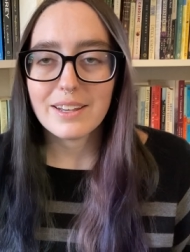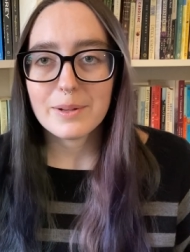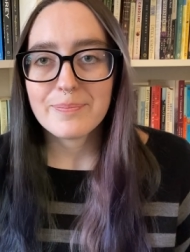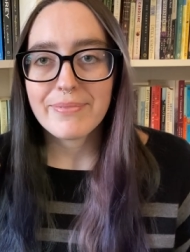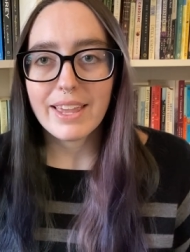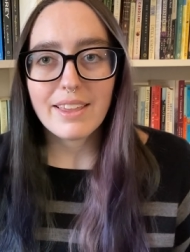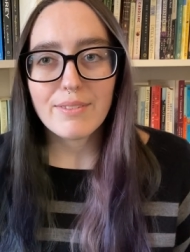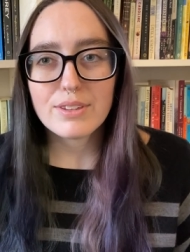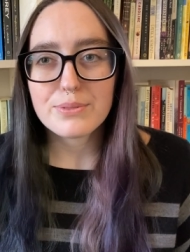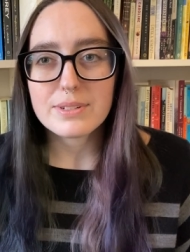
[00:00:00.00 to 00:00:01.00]
Um, I
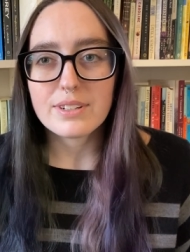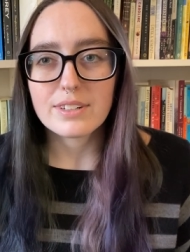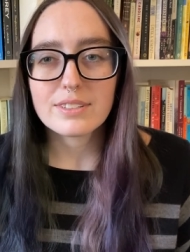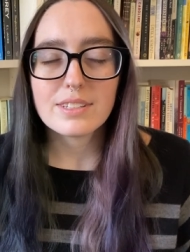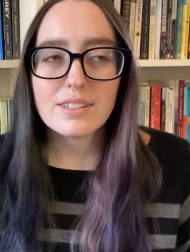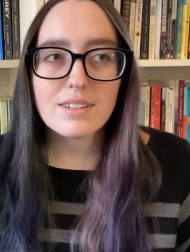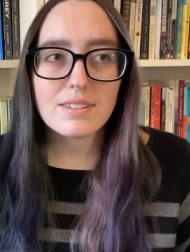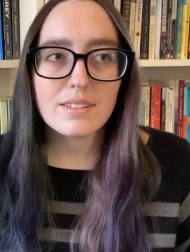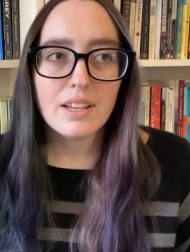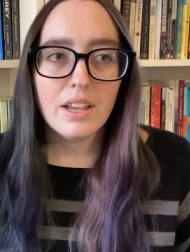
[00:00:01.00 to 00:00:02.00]
give this three stars. This
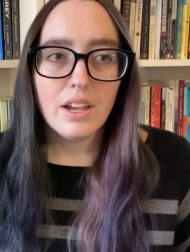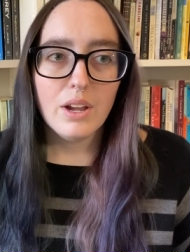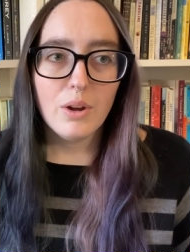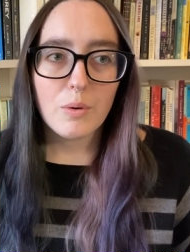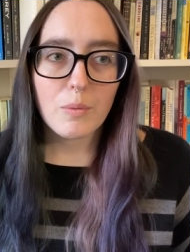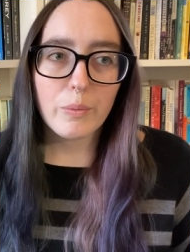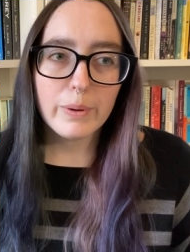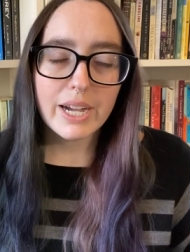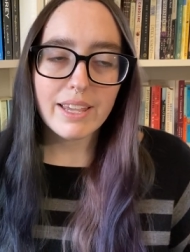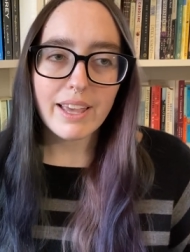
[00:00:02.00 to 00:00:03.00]
is
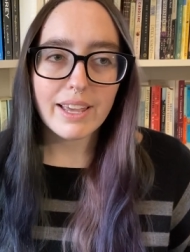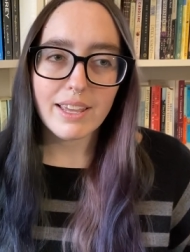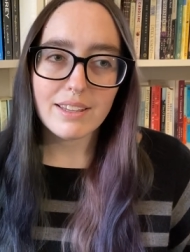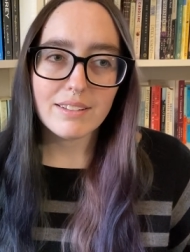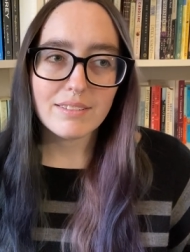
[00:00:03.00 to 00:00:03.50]
YA.